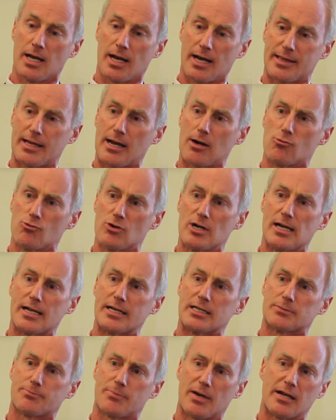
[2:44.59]
and that
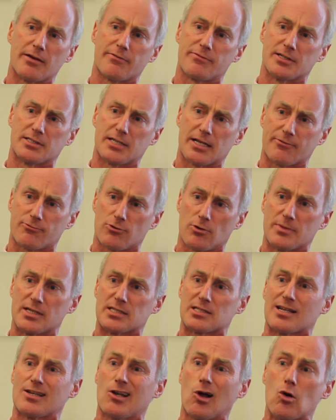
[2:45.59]
really is benefiting from
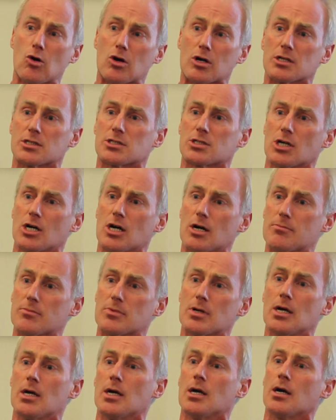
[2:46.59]
this
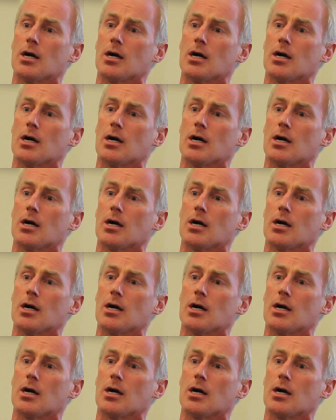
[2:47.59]
longer-term